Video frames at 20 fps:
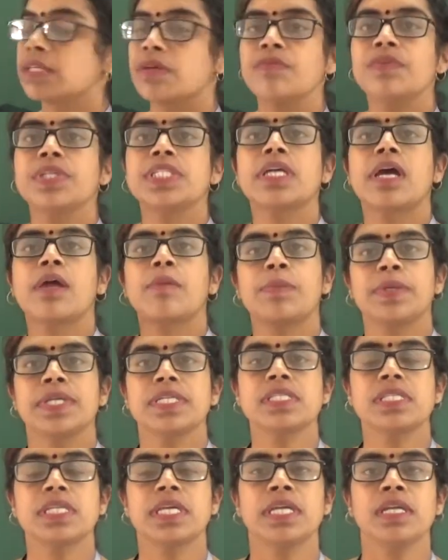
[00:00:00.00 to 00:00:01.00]
which are
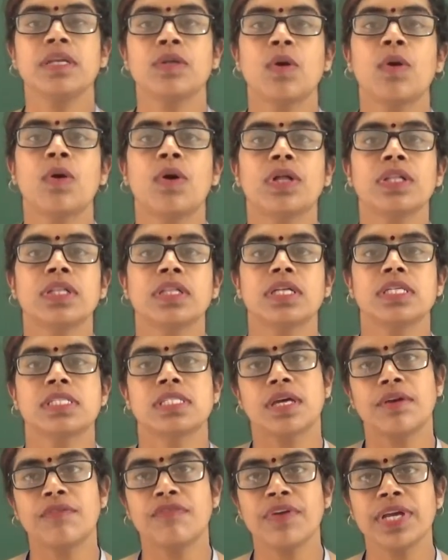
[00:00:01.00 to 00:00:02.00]
present on the
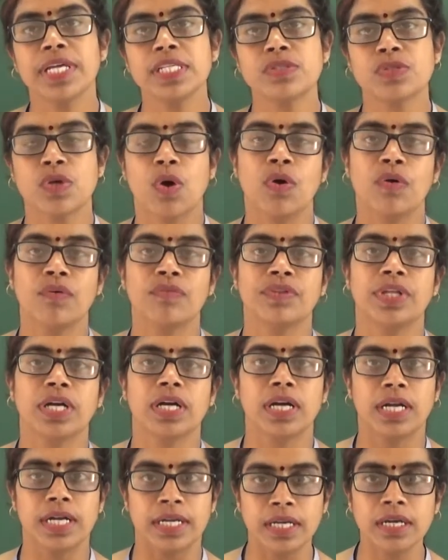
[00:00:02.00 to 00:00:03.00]
surface of the
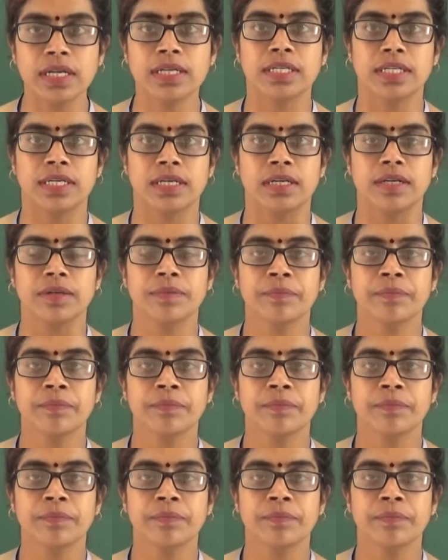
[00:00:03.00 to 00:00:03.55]
conductor